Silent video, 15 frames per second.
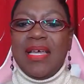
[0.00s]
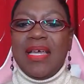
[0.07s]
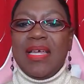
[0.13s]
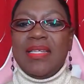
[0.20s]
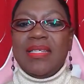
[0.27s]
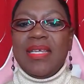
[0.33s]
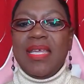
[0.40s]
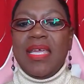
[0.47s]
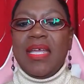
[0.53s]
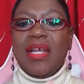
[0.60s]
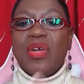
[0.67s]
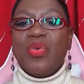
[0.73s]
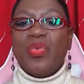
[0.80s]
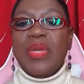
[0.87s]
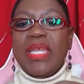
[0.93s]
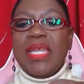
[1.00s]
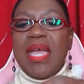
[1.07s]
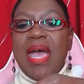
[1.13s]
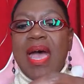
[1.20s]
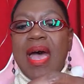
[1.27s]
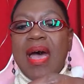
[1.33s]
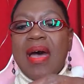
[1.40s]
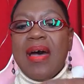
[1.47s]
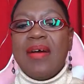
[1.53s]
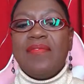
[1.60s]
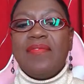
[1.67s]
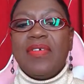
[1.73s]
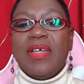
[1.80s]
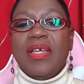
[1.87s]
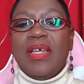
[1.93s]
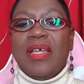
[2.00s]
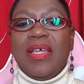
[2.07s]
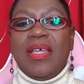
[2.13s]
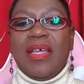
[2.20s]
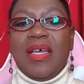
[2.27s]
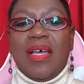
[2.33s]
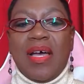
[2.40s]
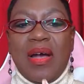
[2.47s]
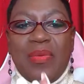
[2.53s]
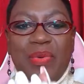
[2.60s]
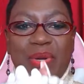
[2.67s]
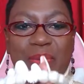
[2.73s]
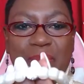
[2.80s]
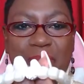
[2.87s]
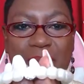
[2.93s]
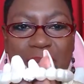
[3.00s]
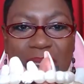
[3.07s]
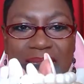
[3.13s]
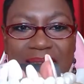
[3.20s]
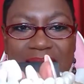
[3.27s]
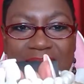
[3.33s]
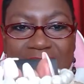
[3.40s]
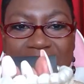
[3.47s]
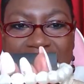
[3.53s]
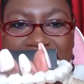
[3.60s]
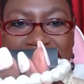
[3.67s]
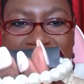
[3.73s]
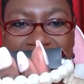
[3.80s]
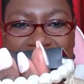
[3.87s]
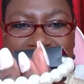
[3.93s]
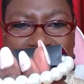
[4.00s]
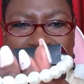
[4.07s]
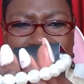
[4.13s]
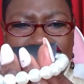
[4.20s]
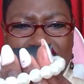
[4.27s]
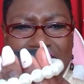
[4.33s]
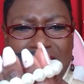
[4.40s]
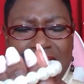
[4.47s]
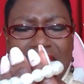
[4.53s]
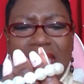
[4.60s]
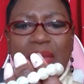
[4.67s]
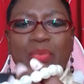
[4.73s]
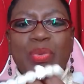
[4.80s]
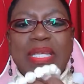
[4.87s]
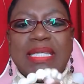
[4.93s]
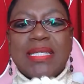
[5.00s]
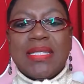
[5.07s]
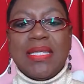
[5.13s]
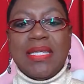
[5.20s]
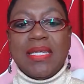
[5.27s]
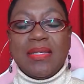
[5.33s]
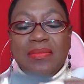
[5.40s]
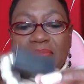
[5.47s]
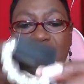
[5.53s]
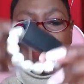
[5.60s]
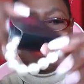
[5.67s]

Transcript: And here we have our bling. Let's see, can we see it?